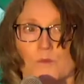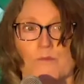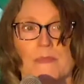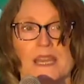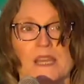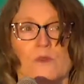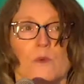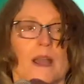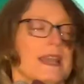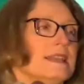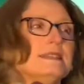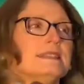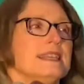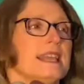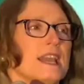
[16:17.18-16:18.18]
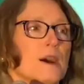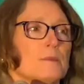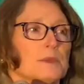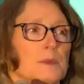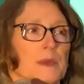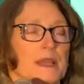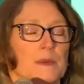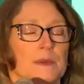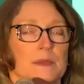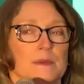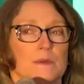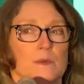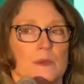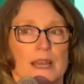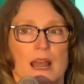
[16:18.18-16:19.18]
many ways he helped me when,
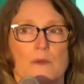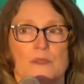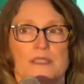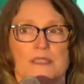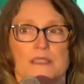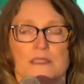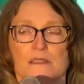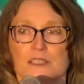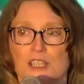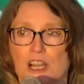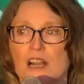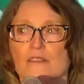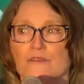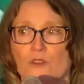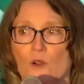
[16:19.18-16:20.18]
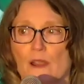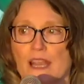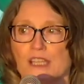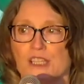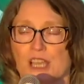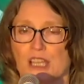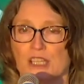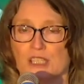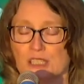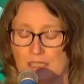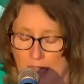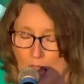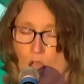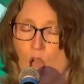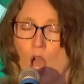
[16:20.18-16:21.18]
when I was a young 4 H agent,
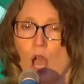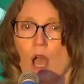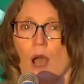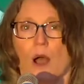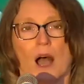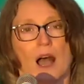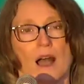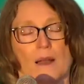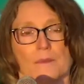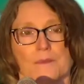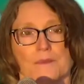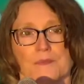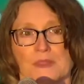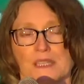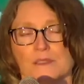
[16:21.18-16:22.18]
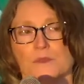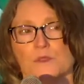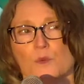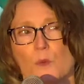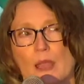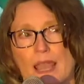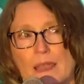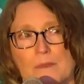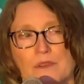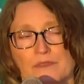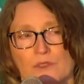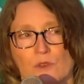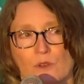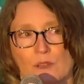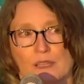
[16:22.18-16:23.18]
um, this was way
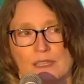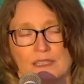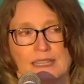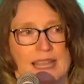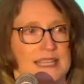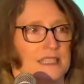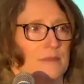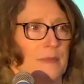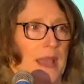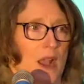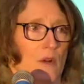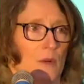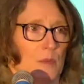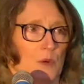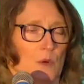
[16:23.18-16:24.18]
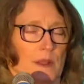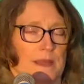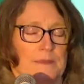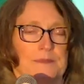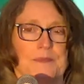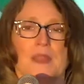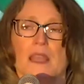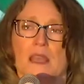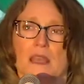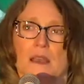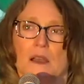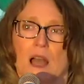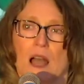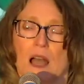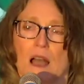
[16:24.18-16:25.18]
before the days of PowerPoint.
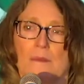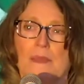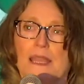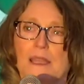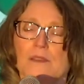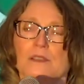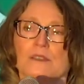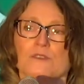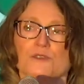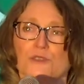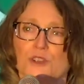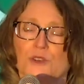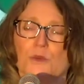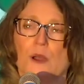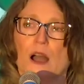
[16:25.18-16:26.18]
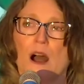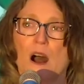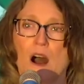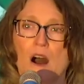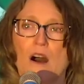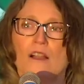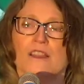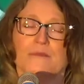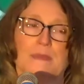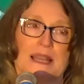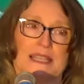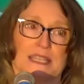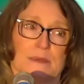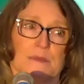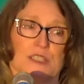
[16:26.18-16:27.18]
Um, he drew all of my
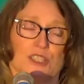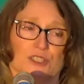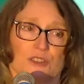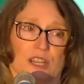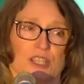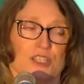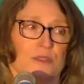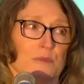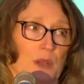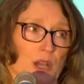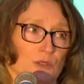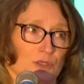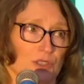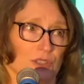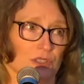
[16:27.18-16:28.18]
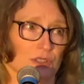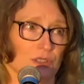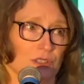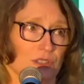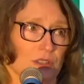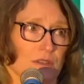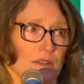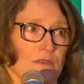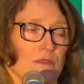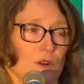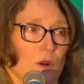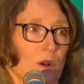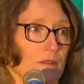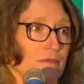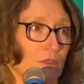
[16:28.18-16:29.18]
demonstration posters
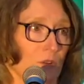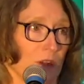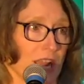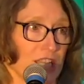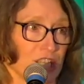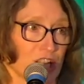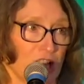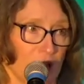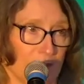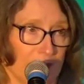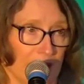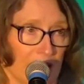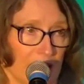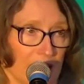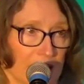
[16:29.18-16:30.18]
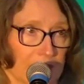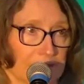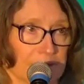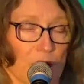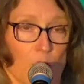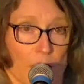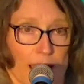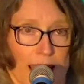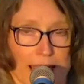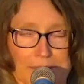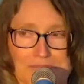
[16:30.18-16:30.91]
for 4 H club meetings, okay?